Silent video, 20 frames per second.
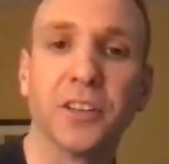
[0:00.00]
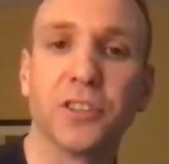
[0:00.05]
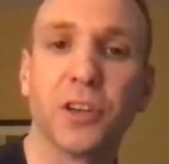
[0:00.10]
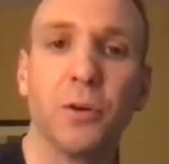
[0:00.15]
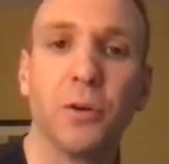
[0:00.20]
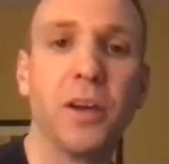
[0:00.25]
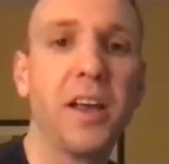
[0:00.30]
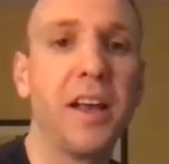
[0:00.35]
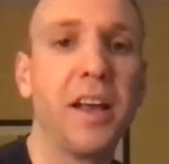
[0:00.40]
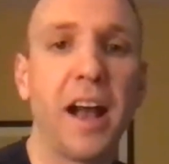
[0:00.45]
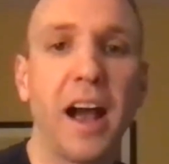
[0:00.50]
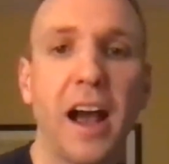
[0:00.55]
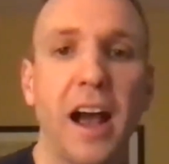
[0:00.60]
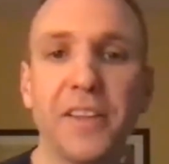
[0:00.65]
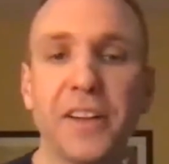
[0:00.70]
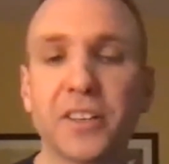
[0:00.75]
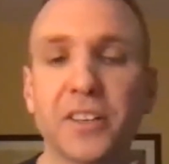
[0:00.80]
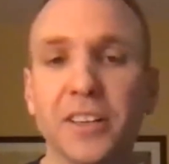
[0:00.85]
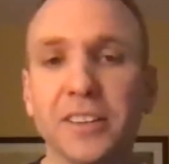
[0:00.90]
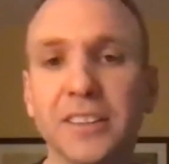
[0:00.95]
So I
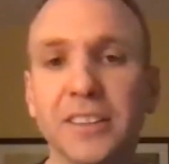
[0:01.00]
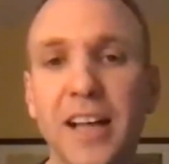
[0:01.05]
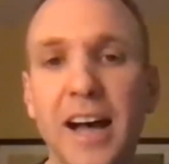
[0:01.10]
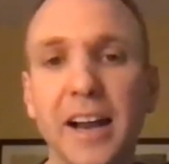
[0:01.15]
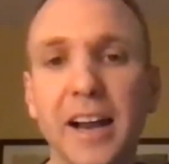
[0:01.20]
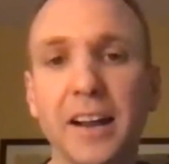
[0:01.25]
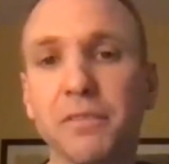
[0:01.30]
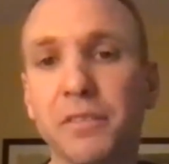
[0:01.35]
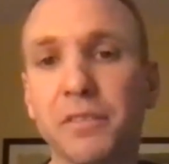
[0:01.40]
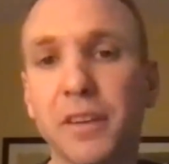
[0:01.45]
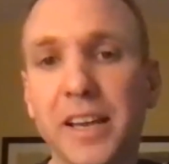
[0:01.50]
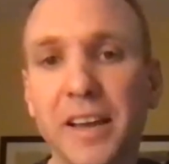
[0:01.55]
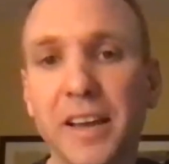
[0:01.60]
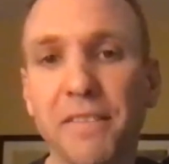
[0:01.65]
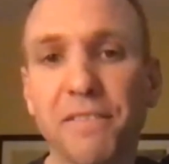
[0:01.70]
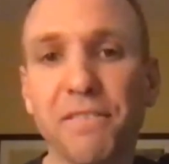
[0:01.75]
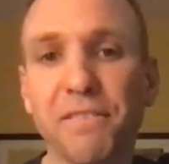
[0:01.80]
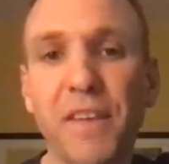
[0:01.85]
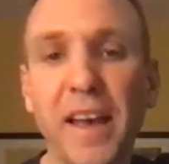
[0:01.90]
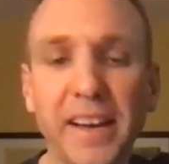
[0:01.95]
think there's a lot of
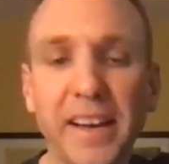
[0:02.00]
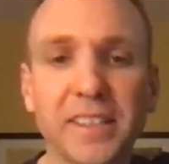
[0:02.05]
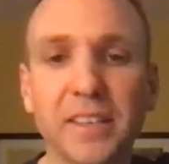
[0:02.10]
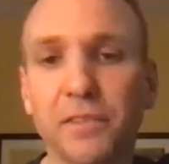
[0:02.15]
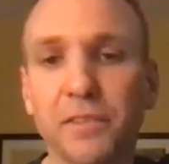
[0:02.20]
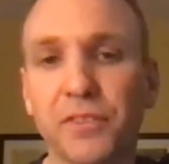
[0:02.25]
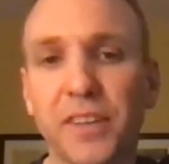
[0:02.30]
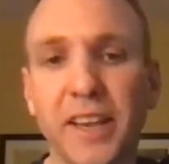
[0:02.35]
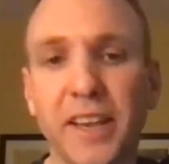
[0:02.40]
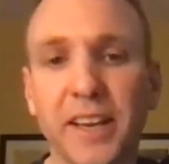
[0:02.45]
effective things